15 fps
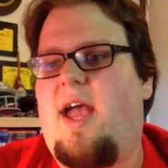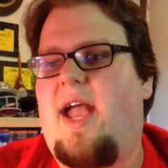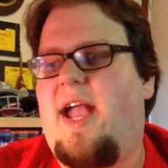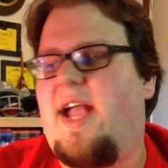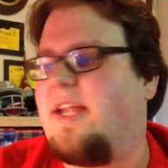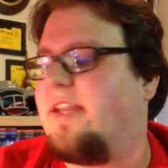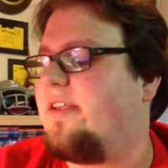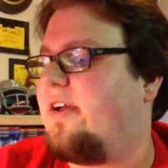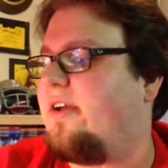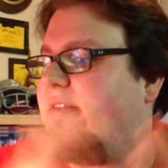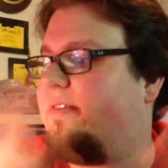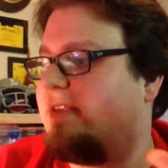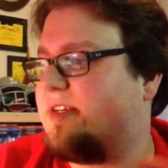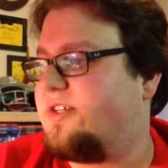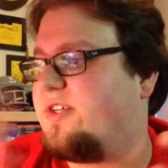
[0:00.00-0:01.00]
And uh,
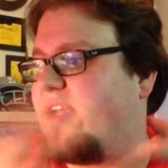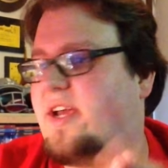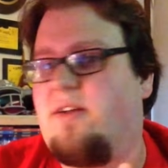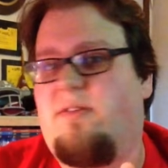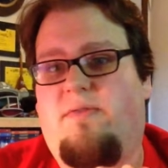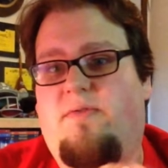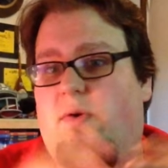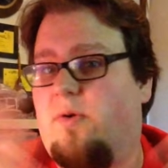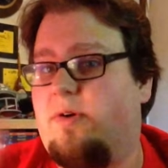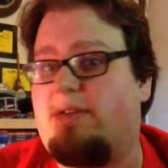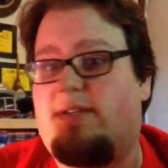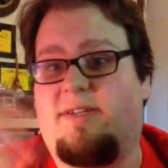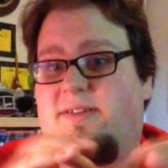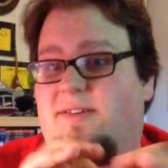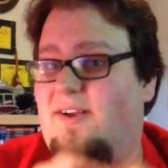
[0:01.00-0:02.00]
this channel, of
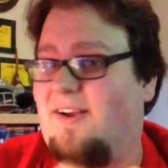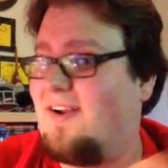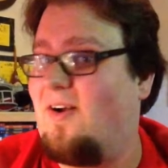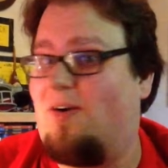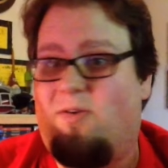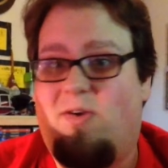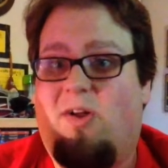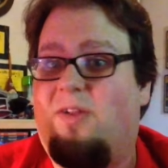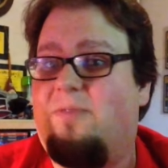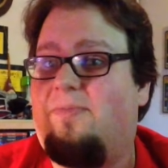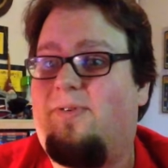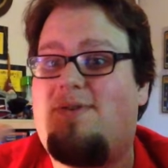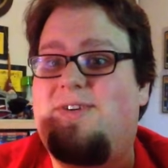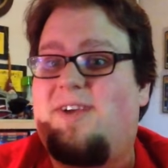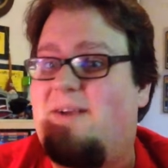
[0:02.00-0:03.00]
course, is called Kollin
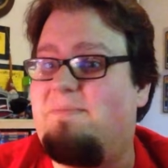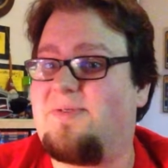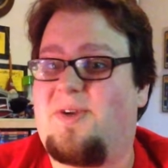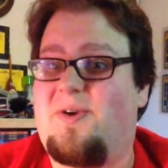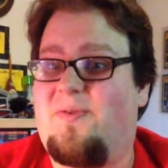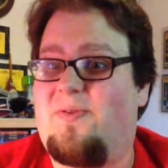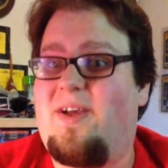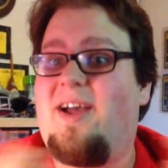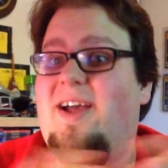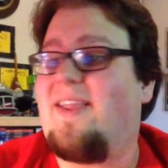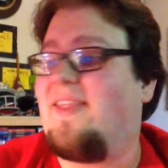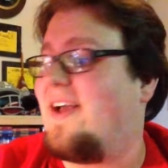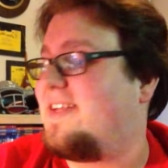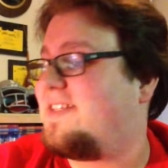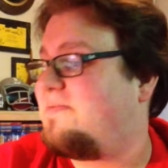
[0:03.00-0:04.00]
Pork Chop. So
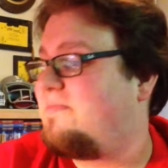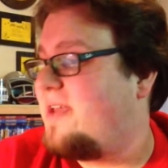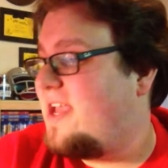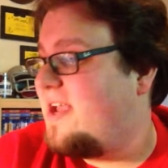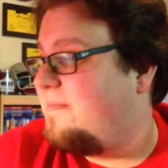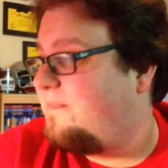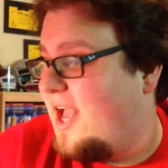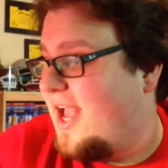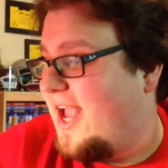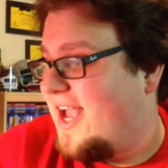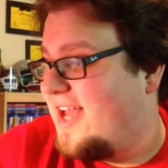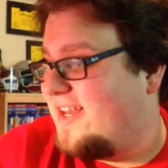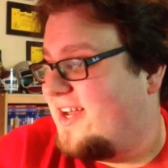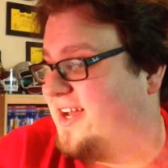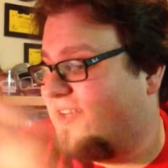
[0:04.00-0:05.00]
that's me.
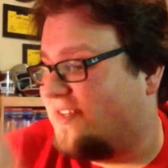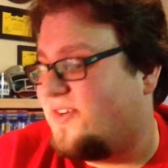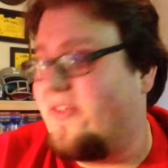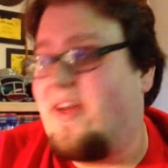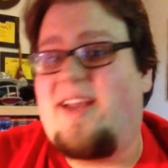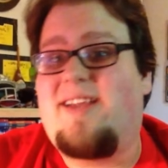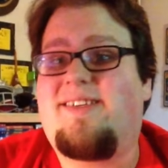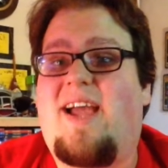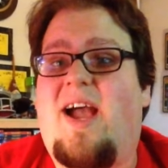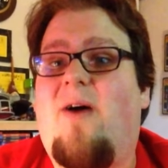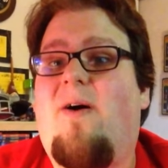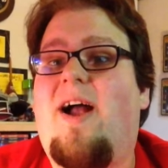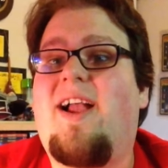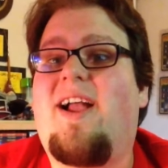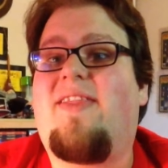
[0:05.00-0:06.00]
And uh, so that is
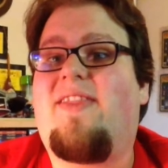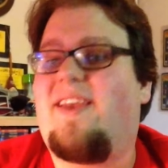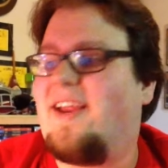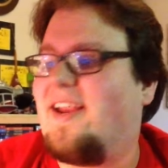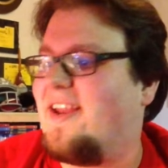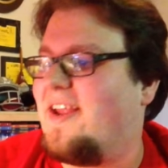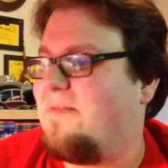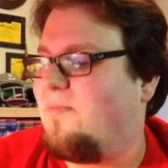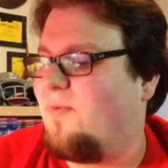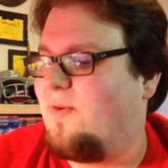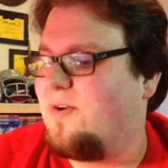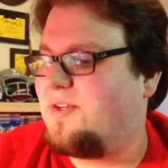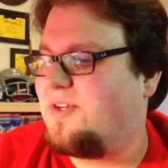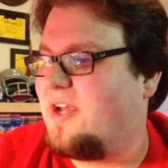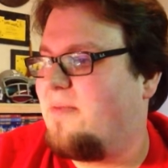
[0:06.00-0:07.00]
how I got the nickname
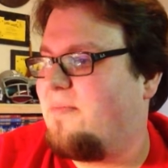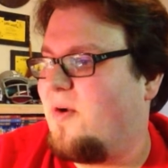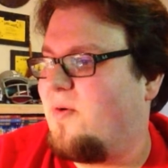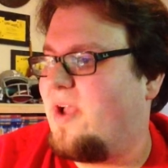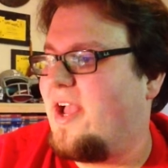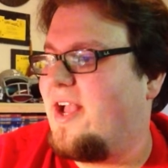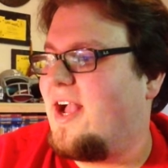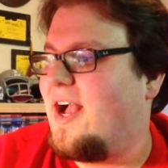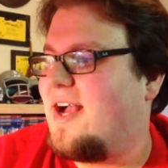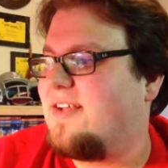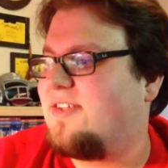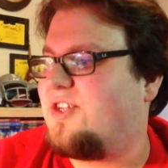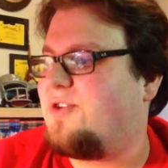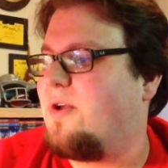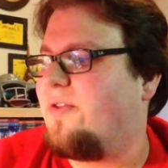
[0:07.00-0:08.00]
Porkchop. Okay,
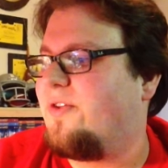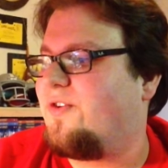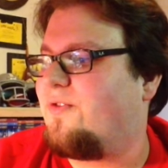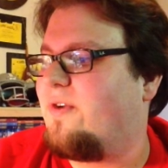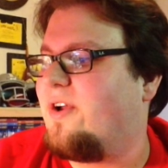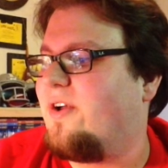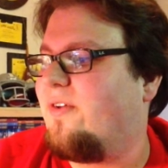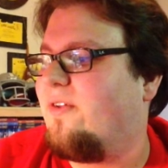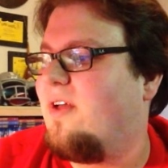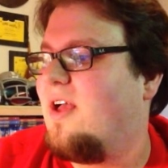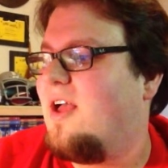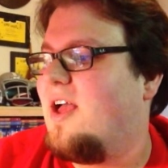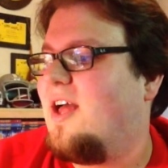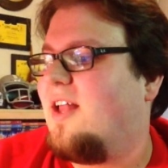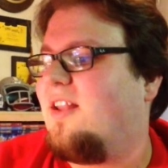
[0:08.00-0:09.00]
guys, you know the drill.
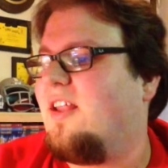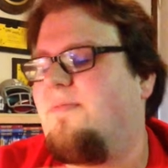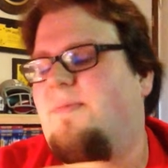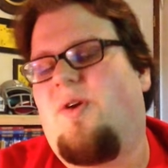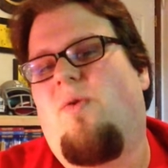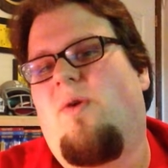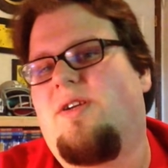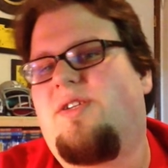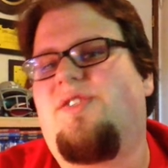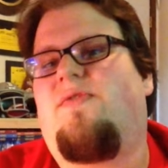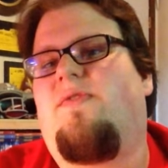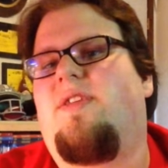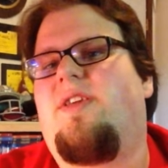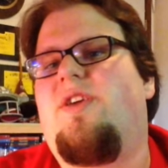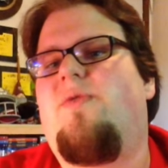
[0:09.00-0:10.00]
Leave me questions
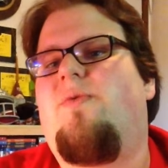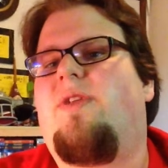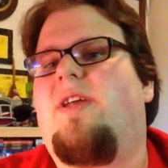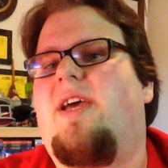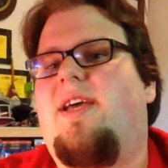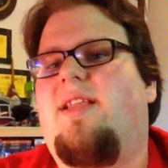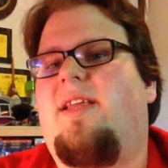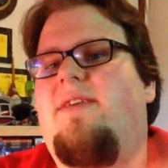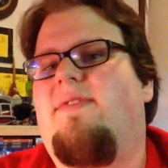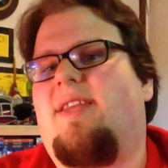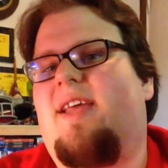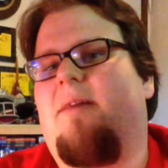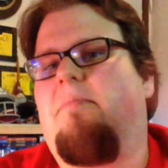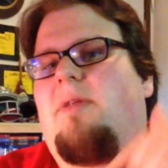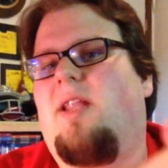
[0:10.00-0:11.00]
for the Q&A. Leave it
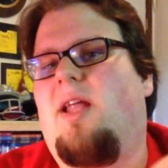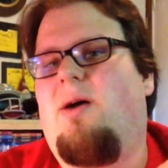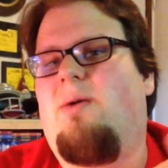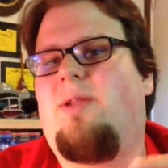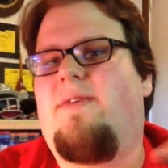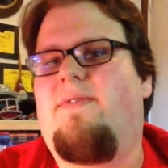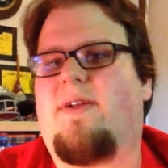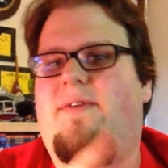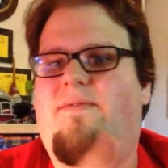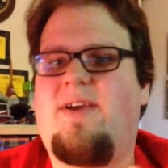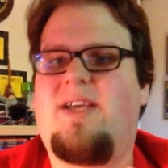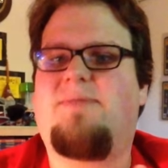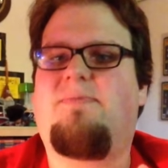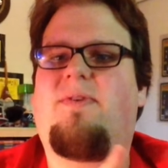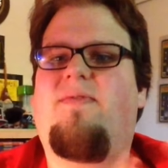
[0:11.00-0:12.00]
down below. Leave it on
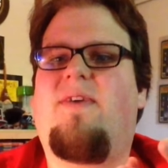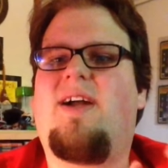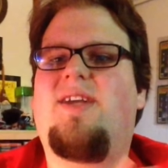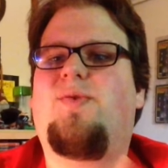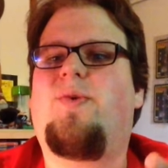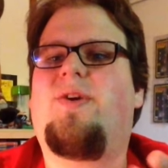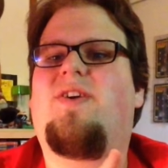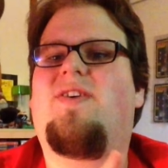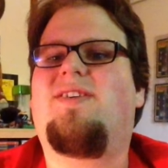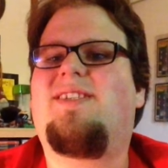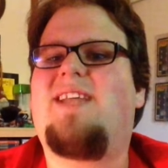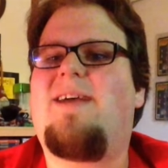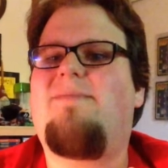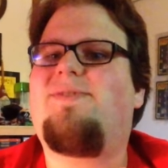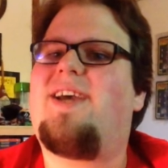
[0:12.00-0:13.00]
Facebook, Vine, Twitter, or
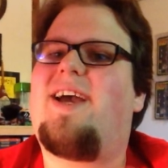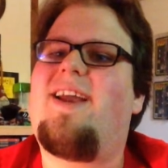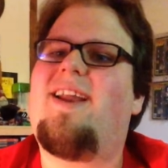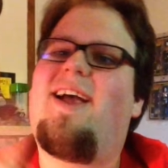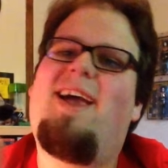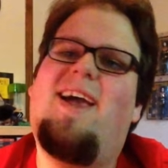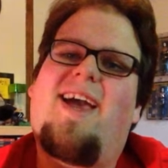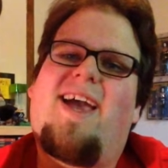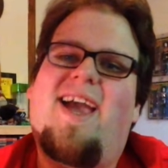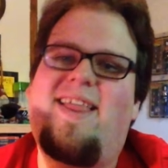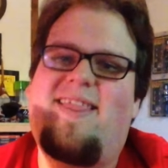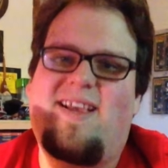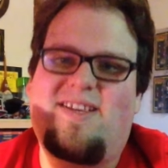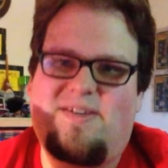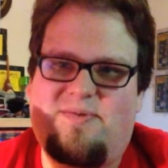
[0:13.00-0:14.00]
Snapchat.
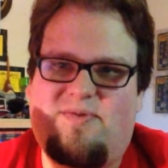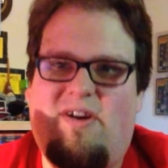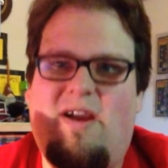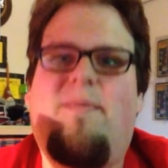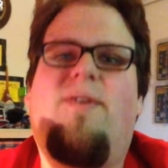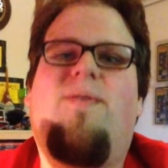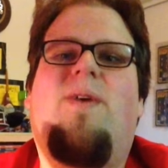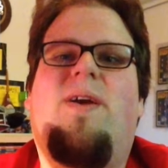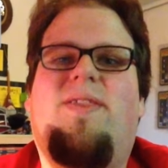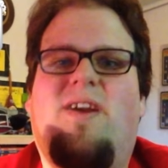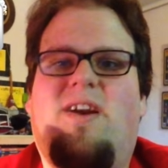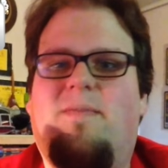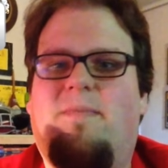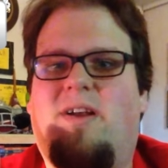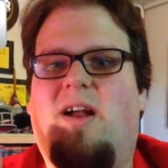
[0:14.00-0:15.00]
Hit that subscribe button right
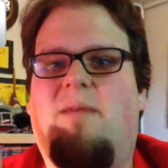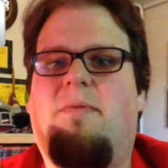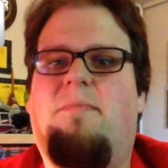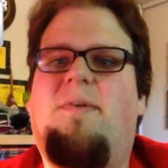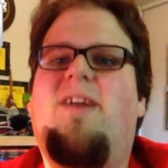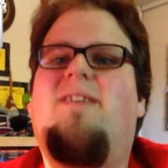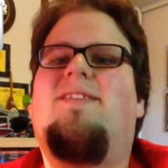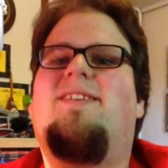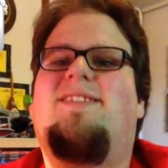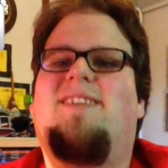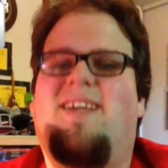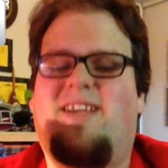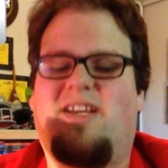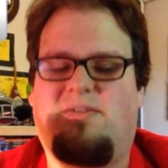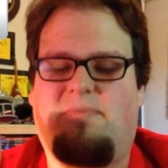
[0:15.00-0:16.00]
there to become a piglet to
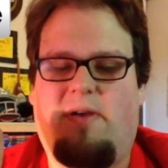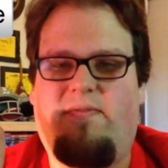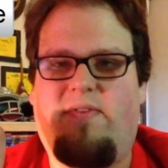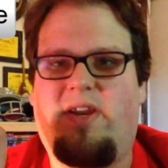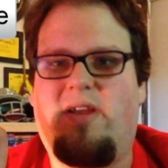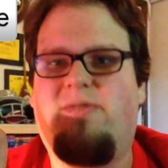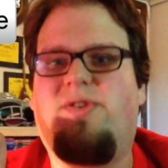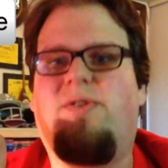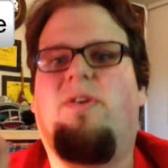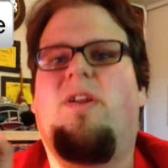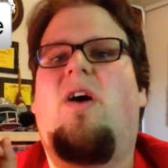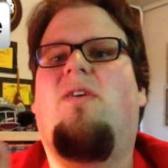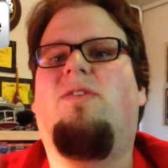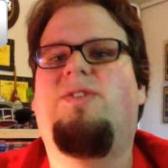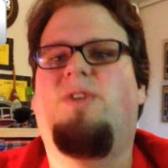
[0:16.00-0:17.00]
stay in touch with my videos. You can
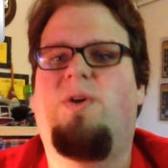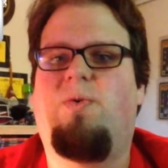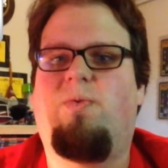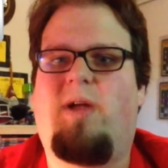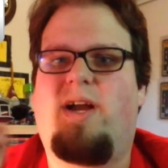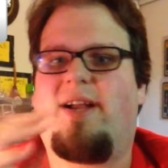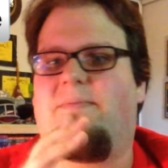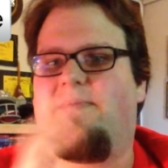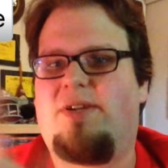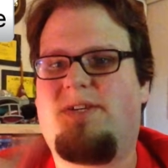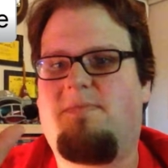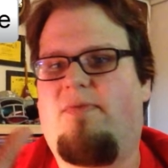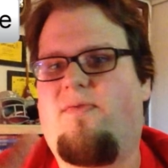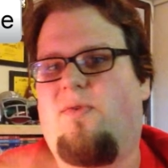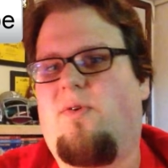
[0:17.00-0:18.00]
also, like I've
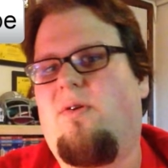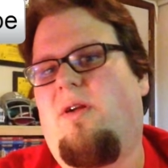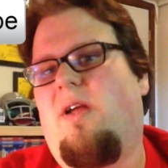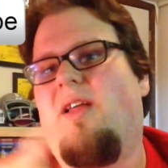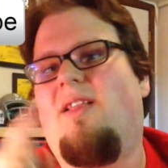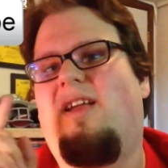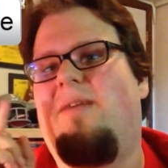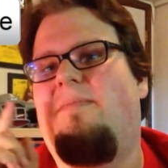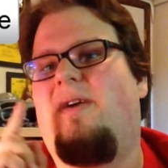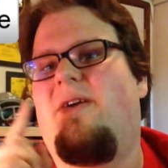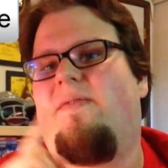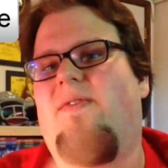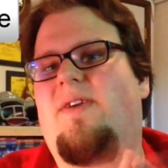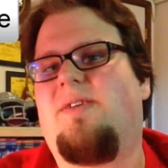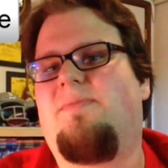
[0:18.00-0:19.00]
mentioned before, like me
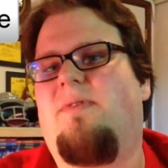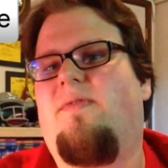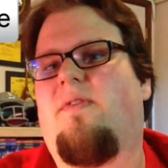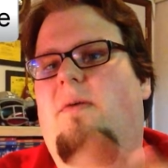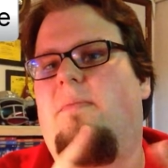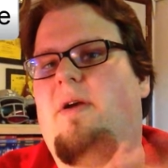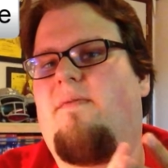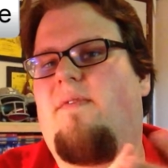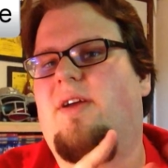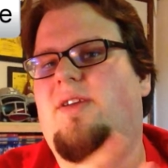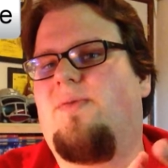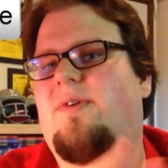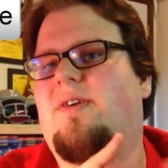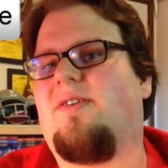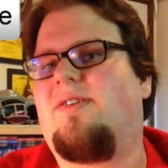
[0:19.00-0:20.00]
on Facebook, follow me on
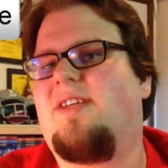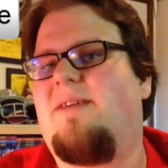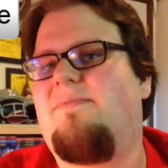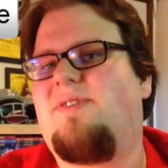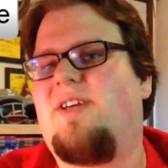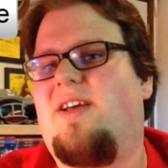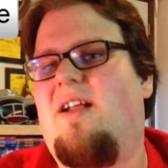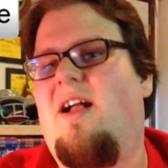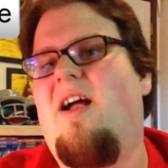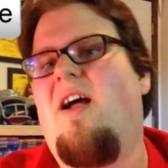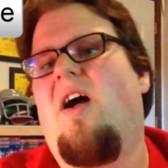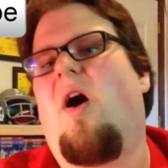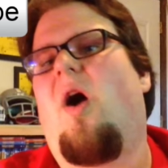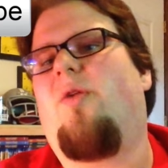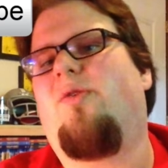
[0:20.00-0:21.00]
Vine, Twitter, and
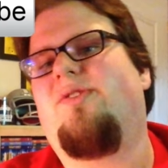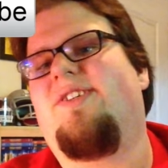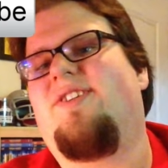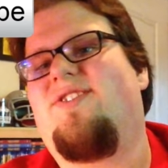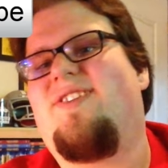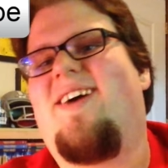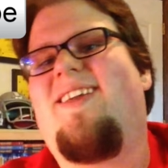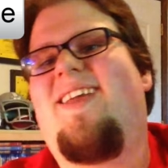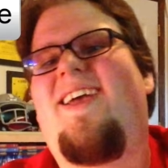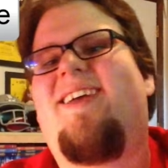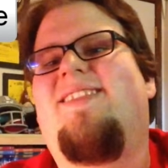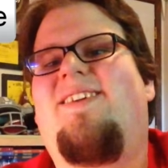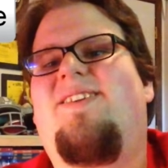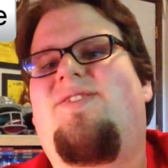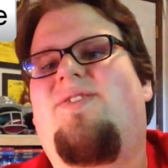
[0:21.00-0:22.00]
Snapchat. All those links are down
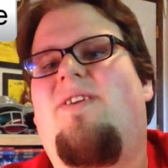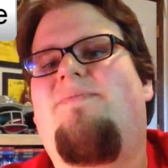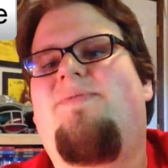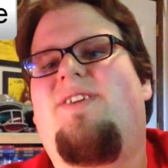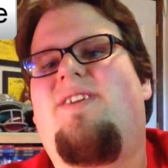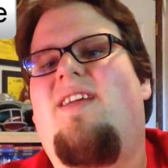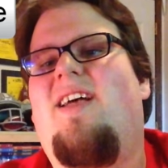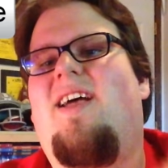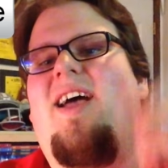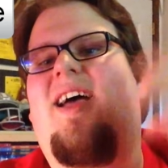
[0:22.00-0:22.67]
in the description